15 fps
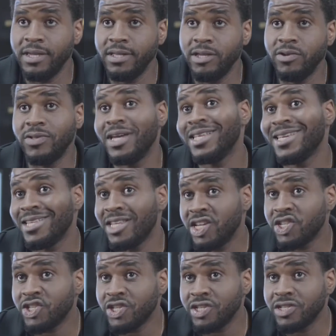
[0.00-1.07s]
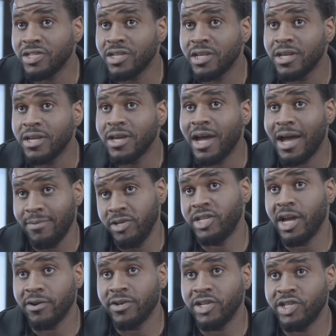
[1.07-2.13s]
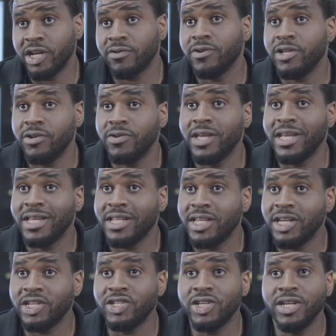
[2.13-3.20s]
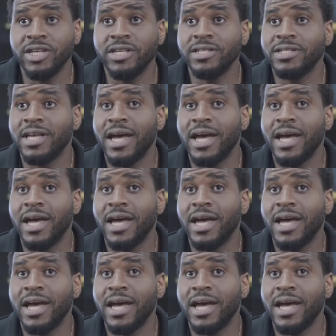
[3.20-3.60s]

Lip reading: United Nations, the Secretary General of the United Nations,